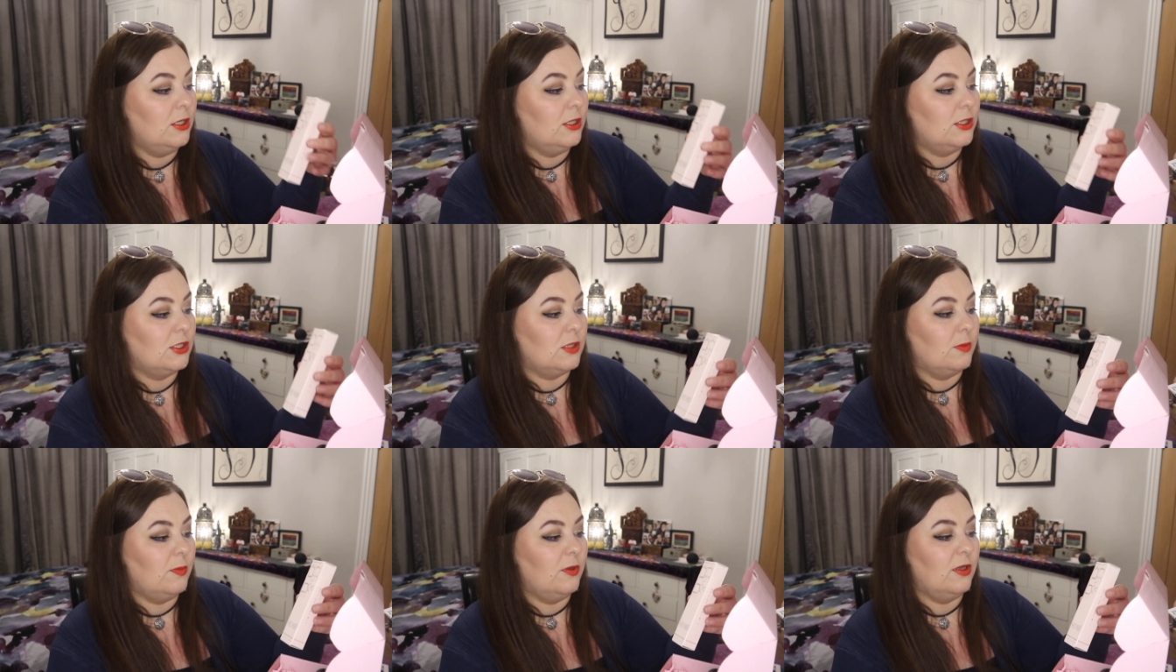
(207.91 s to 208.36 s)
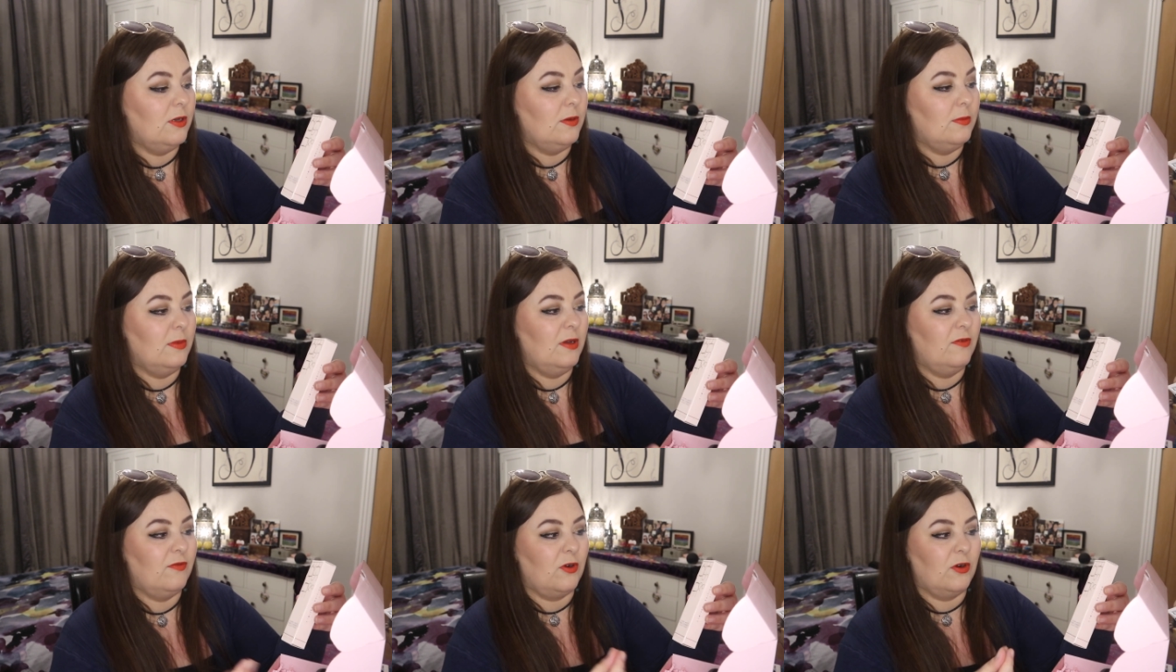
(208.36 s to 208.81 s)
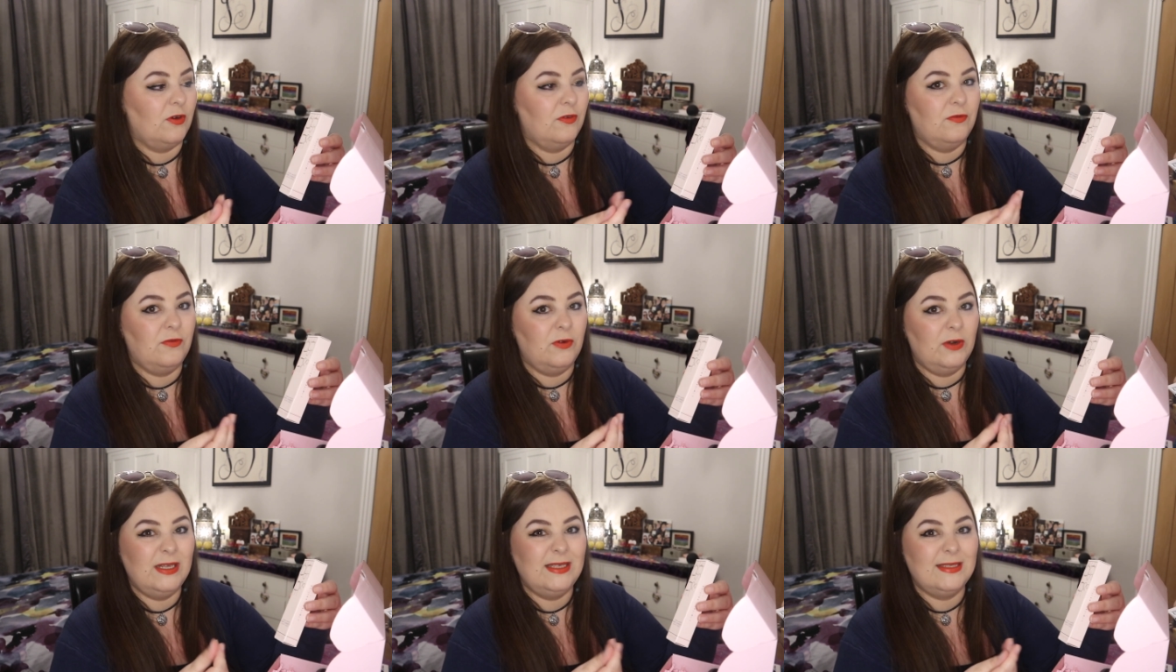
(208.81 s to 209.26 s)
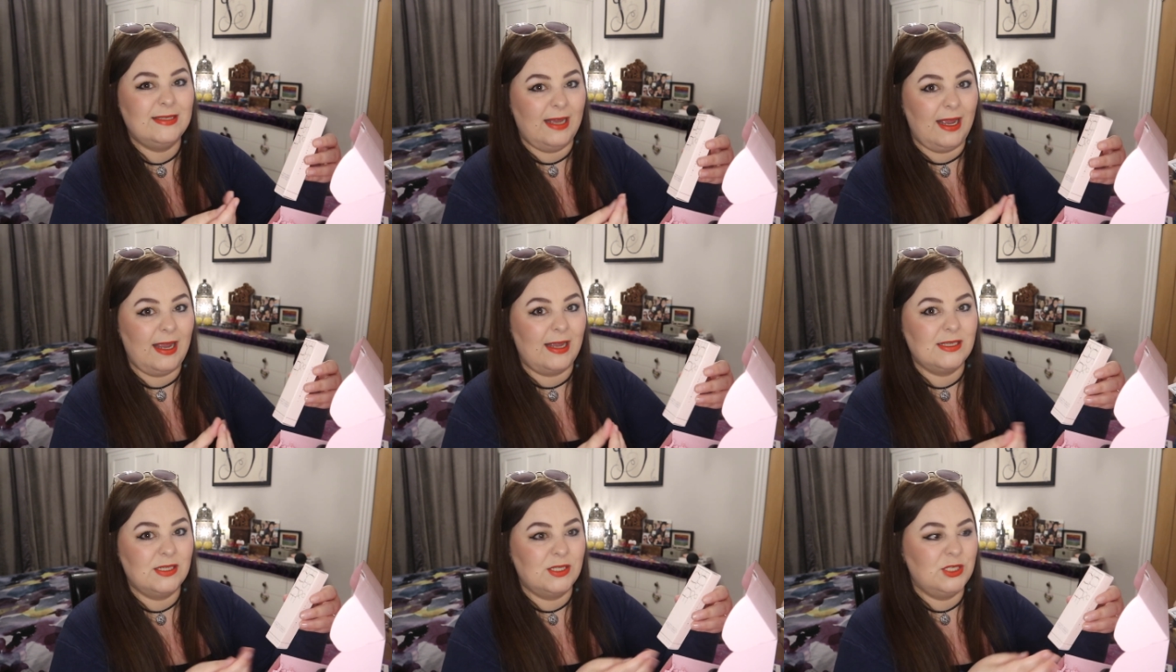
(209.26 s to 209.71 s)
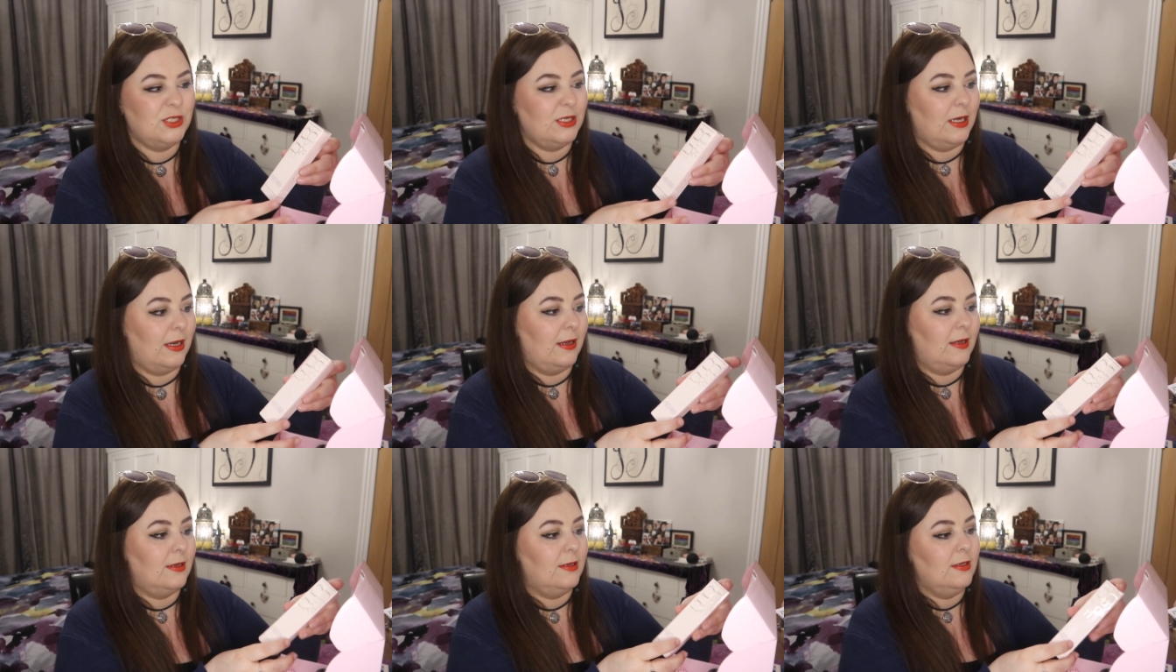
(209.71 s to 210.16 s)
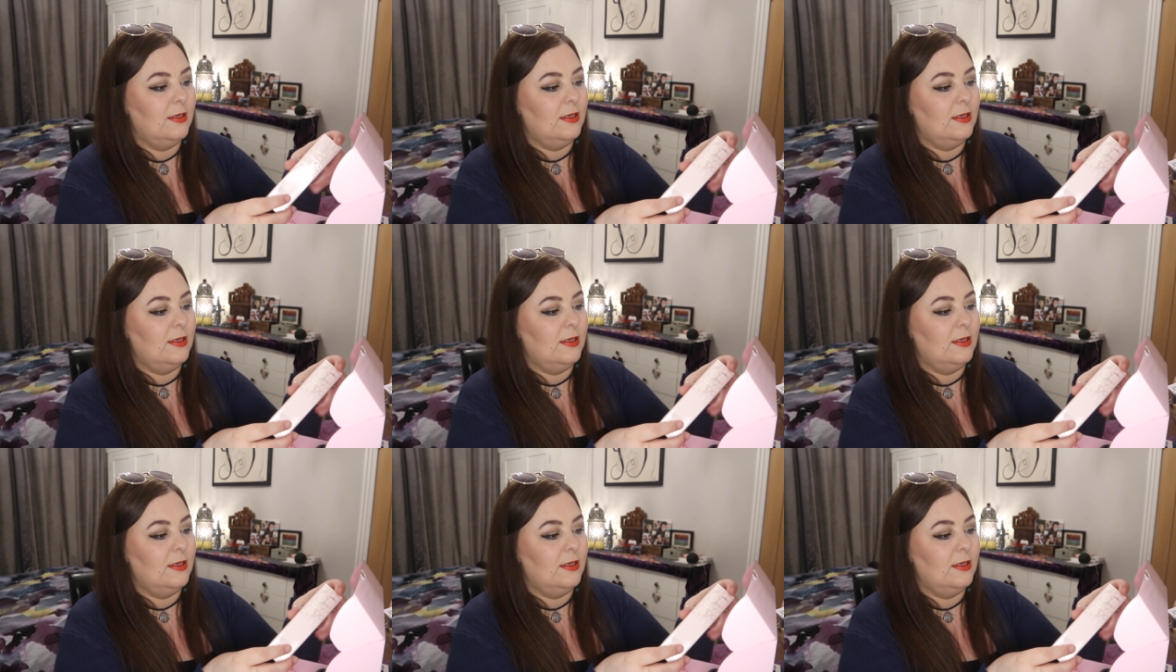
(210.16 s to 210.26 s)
some of them have got a funny texture